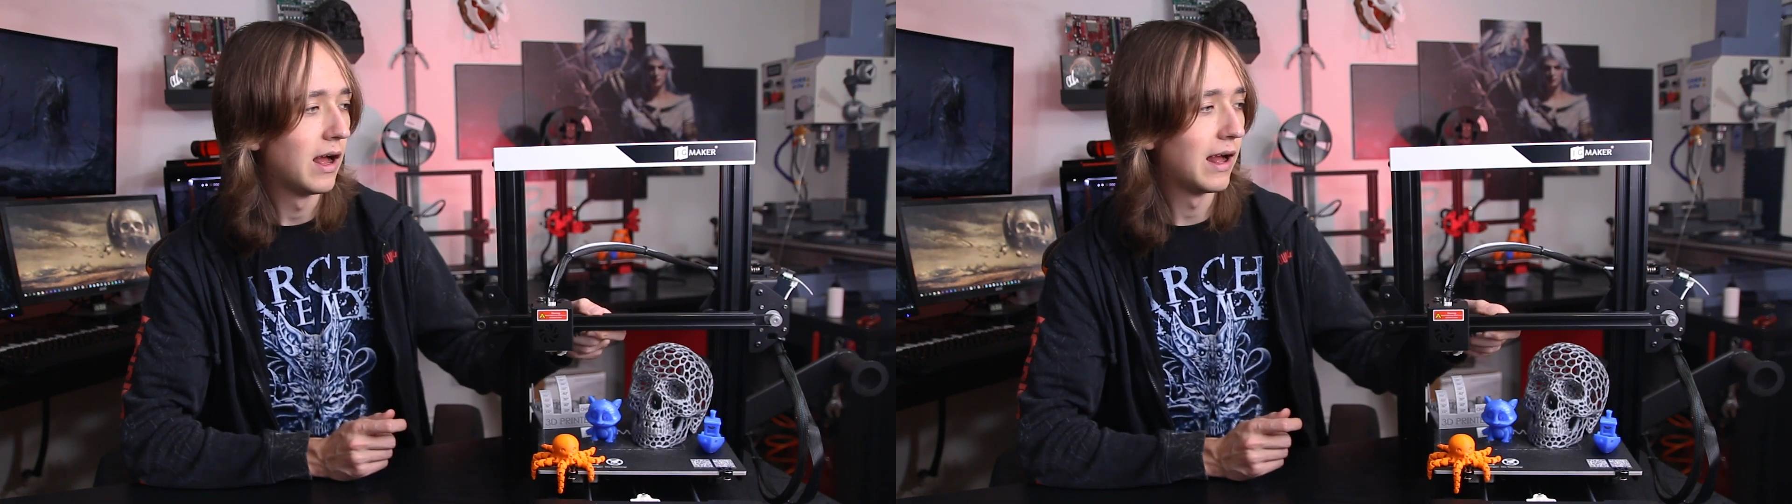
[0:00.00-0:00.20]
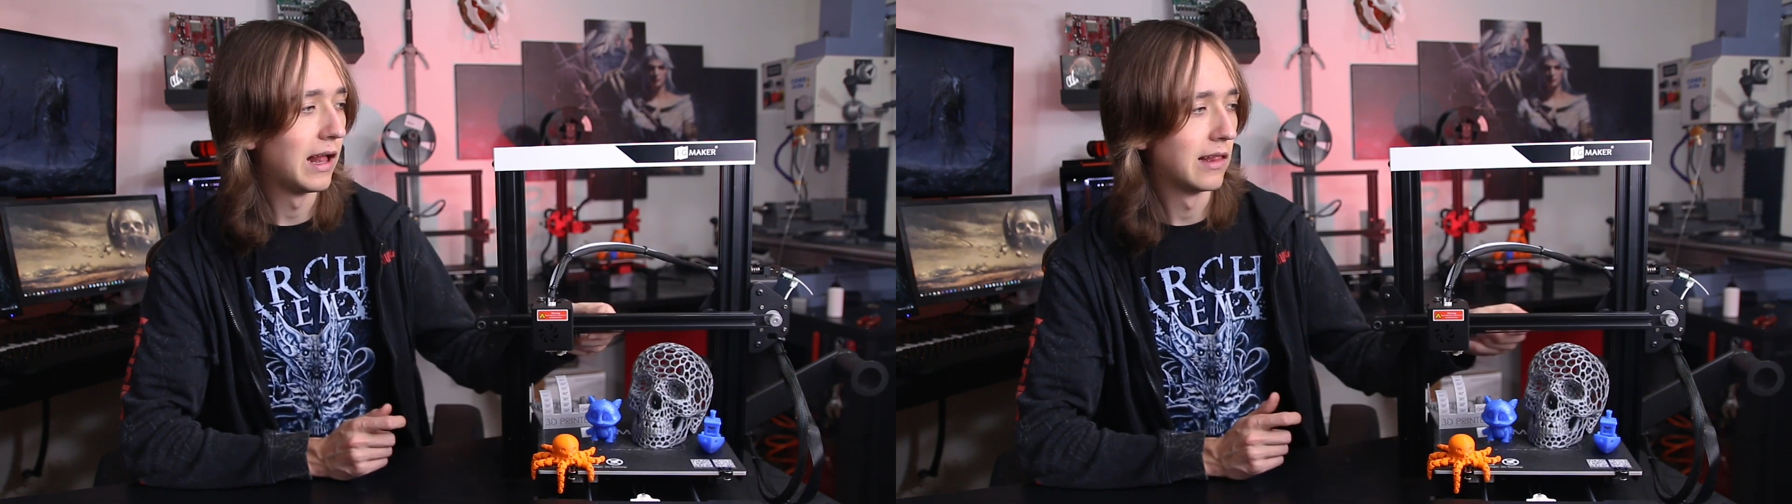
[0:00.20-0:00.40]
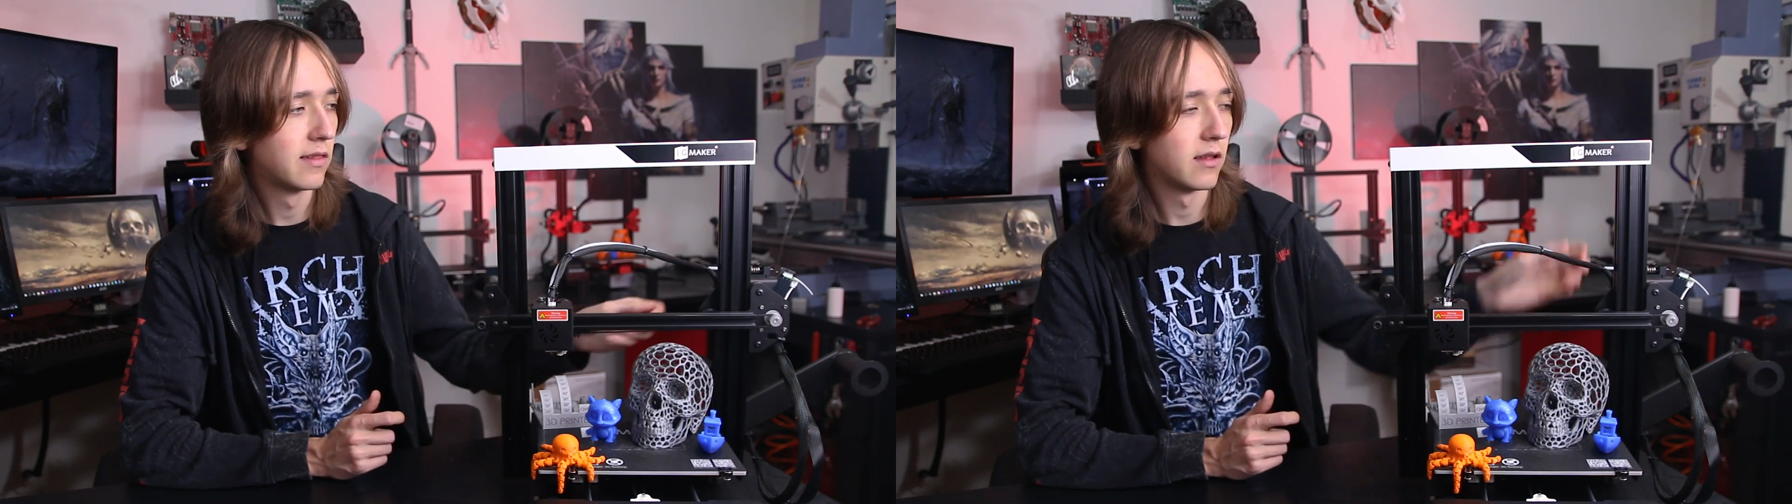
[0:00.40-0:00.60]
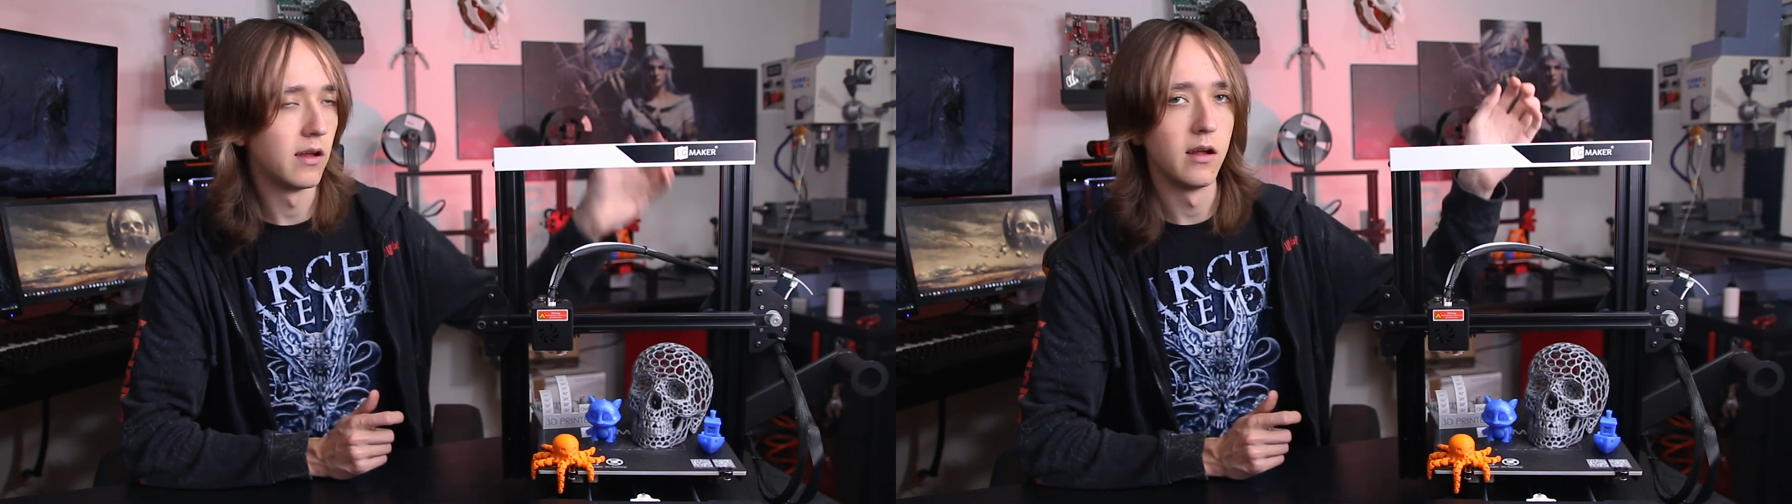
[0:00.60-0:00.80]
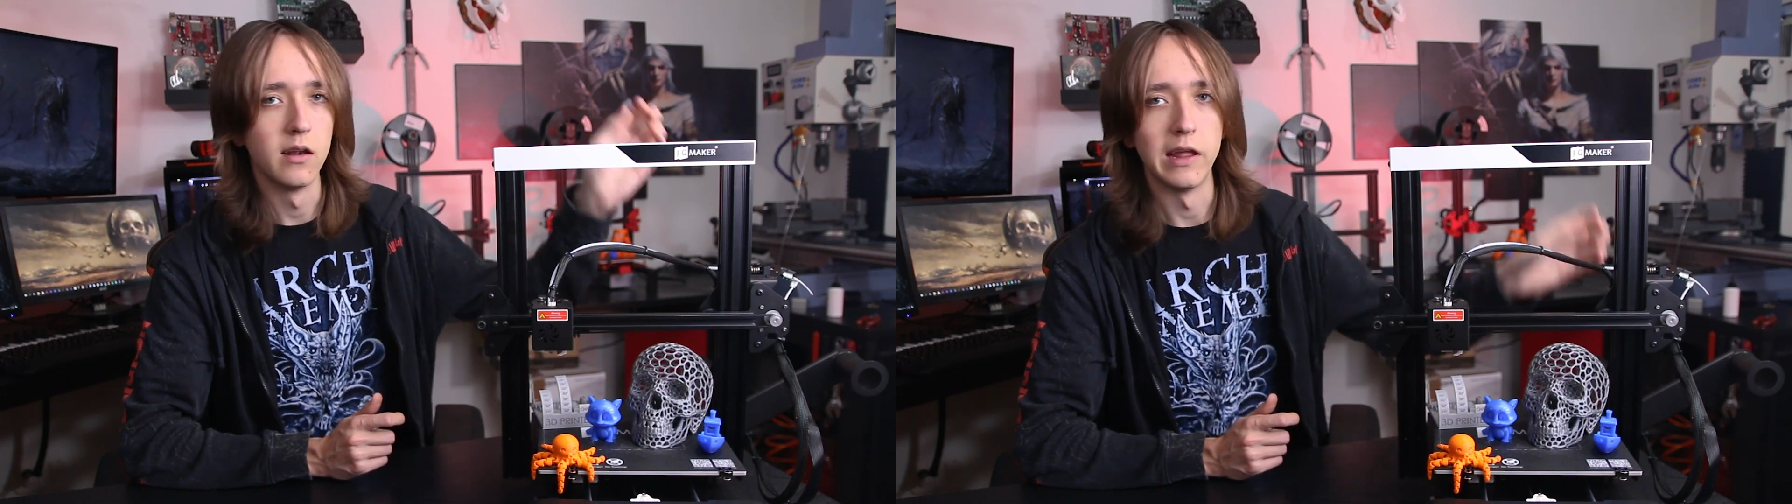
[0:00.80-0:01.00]
and
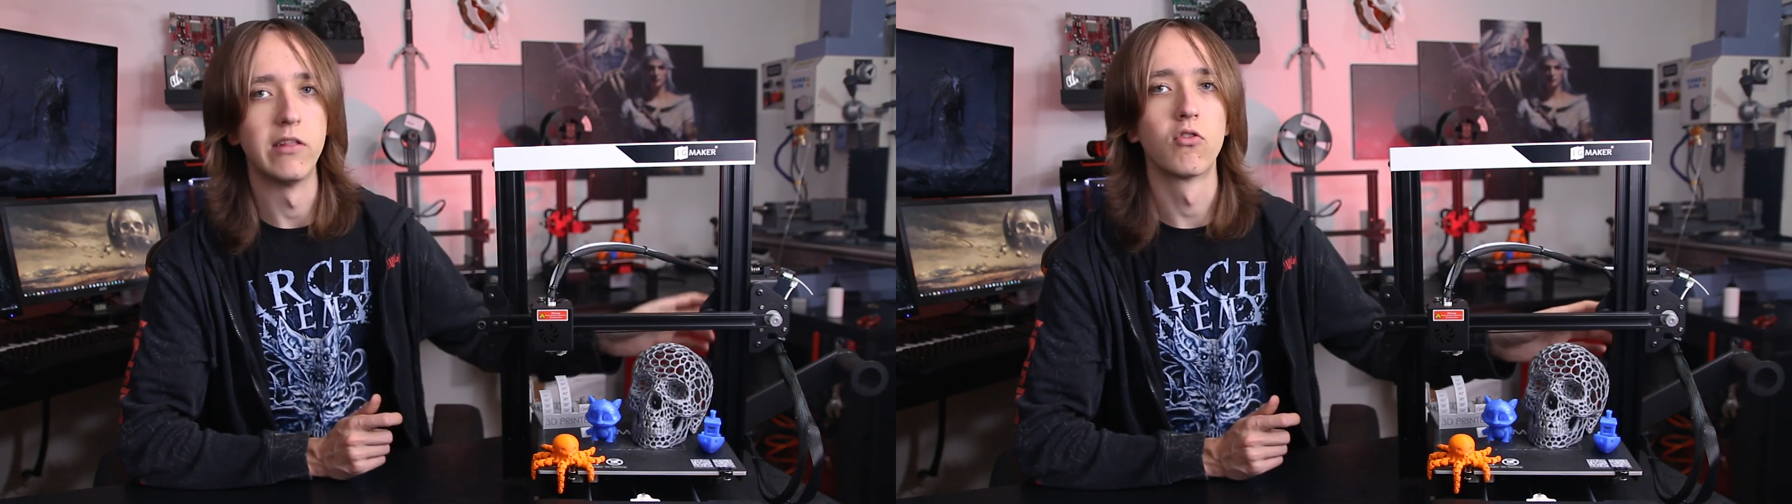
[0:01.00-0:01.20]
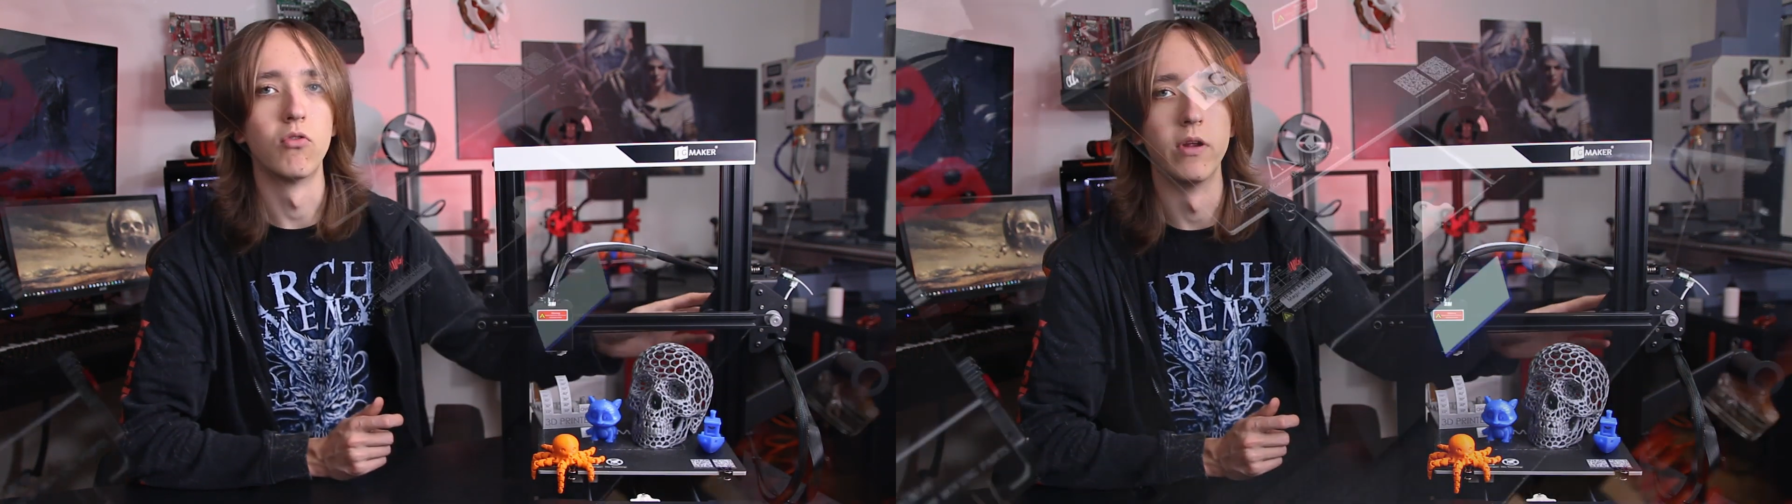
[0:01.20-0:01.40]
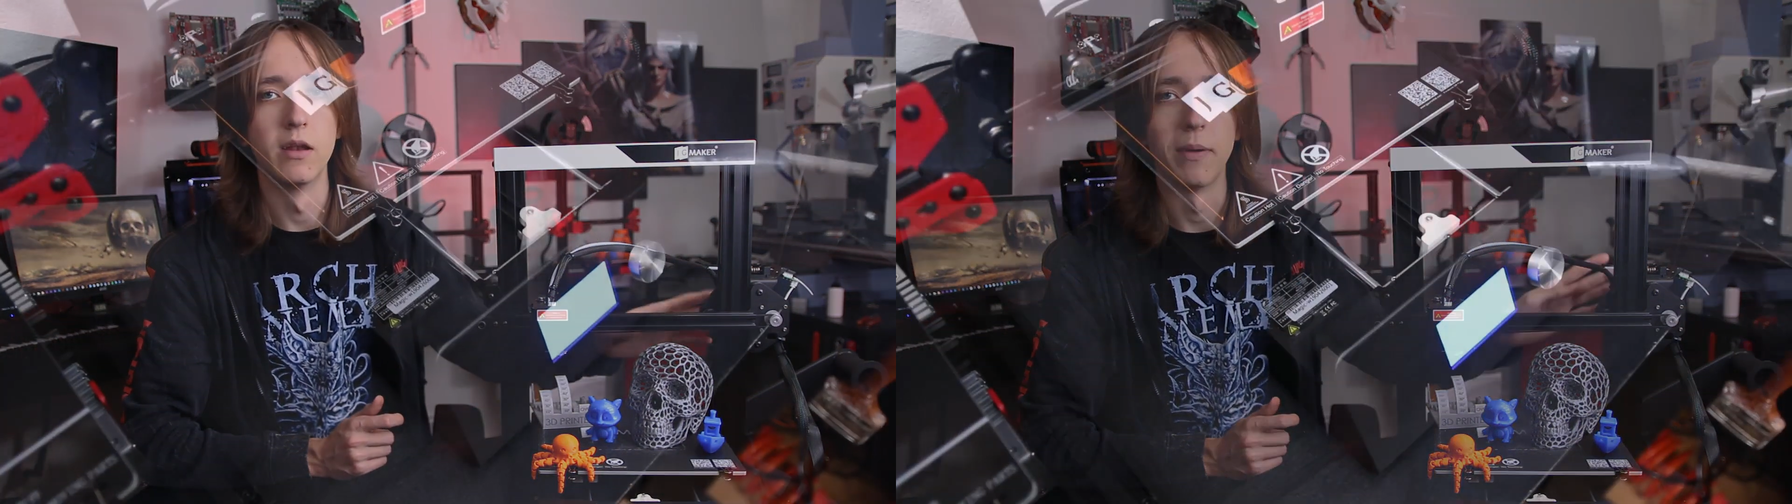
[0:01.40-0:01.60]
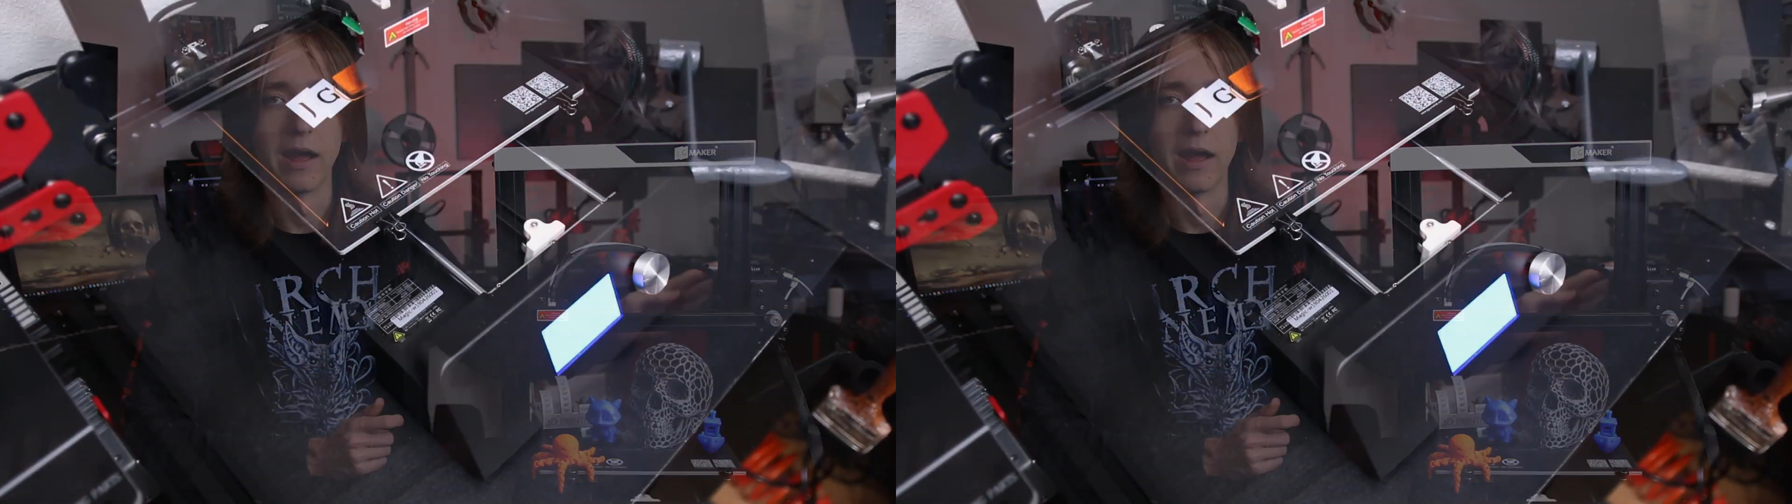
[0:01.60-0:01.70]
uh, lead screw in the